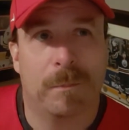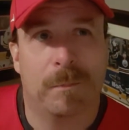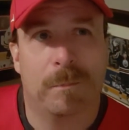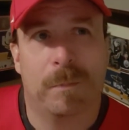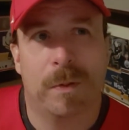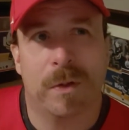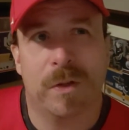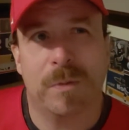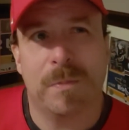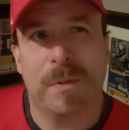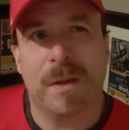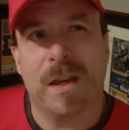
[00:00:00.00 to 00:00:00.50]

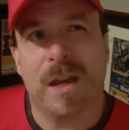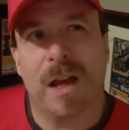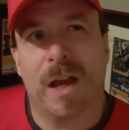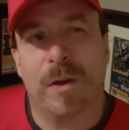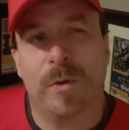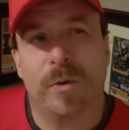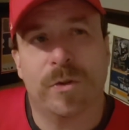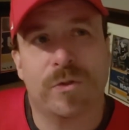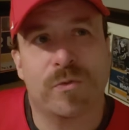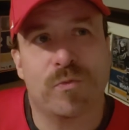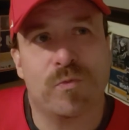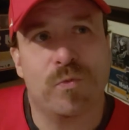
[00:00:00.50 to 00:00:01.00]
But to me, I
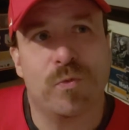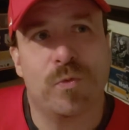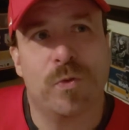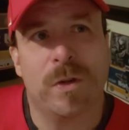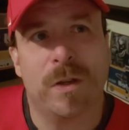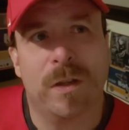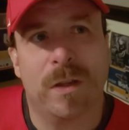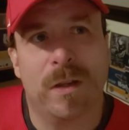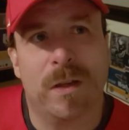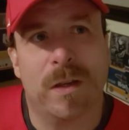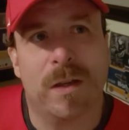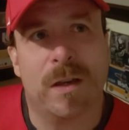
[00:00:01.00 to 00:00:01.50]
was
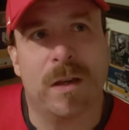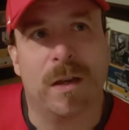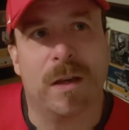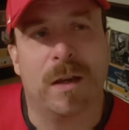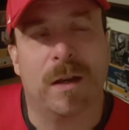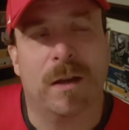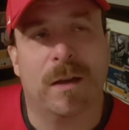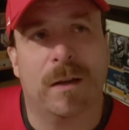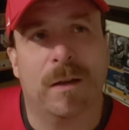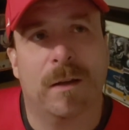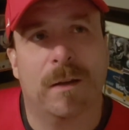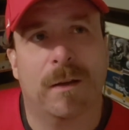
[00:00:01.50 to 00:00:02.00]
really
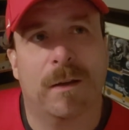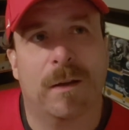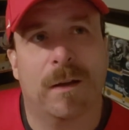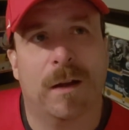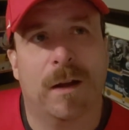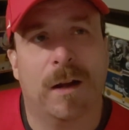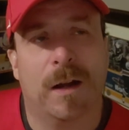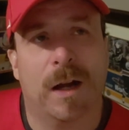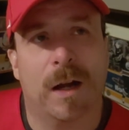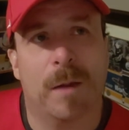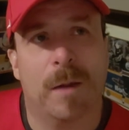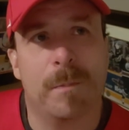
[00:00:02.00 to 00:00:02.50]

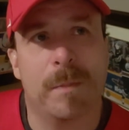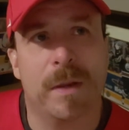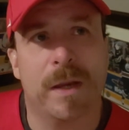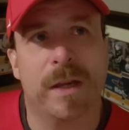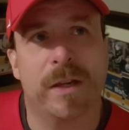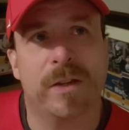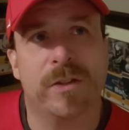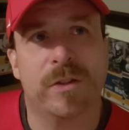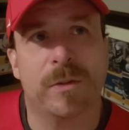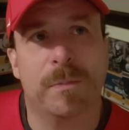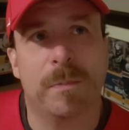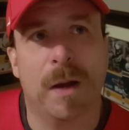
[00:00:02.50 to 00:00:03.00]

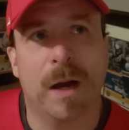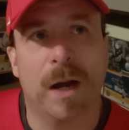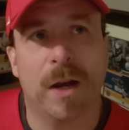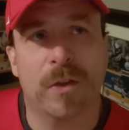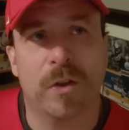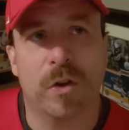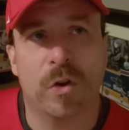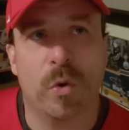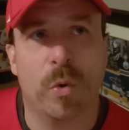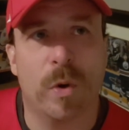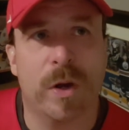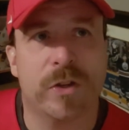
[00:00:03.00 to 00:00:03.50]
amazed by
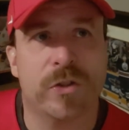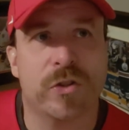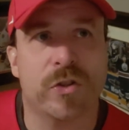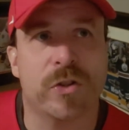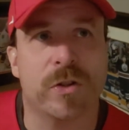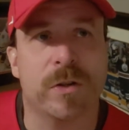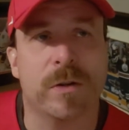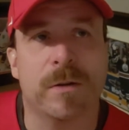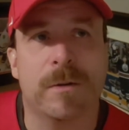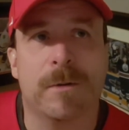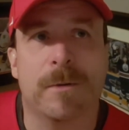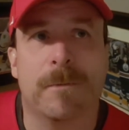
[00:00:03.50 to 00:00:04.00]
the
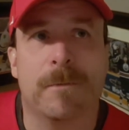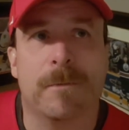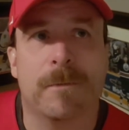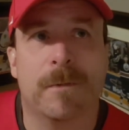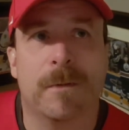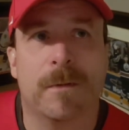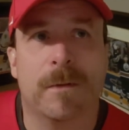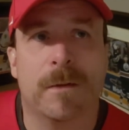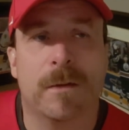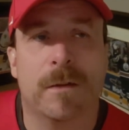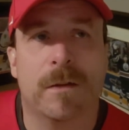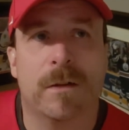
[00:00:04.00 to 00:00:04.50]
question.
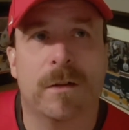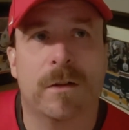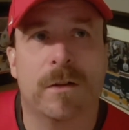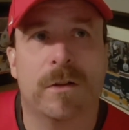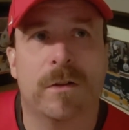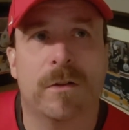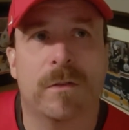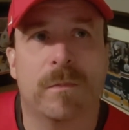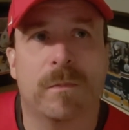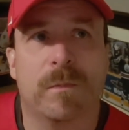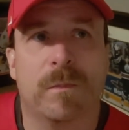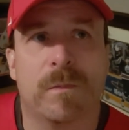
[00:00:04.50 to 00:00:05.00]

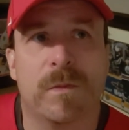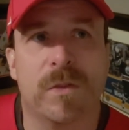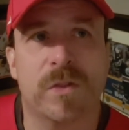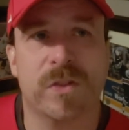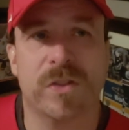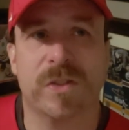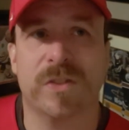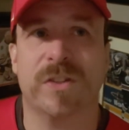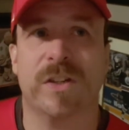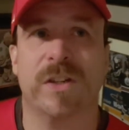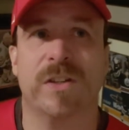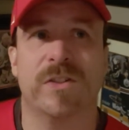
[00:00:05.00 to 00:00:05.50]

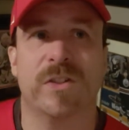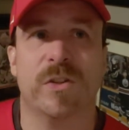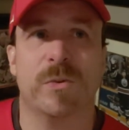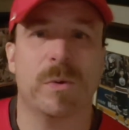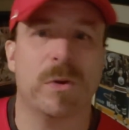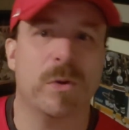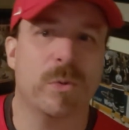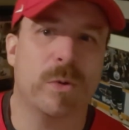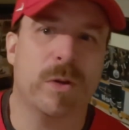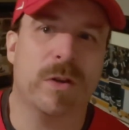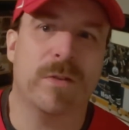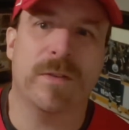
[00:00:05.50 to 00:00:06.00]
Just the sense that
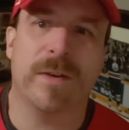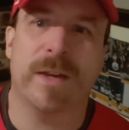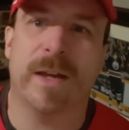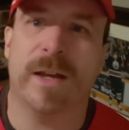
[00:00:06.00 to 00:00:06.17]
we would even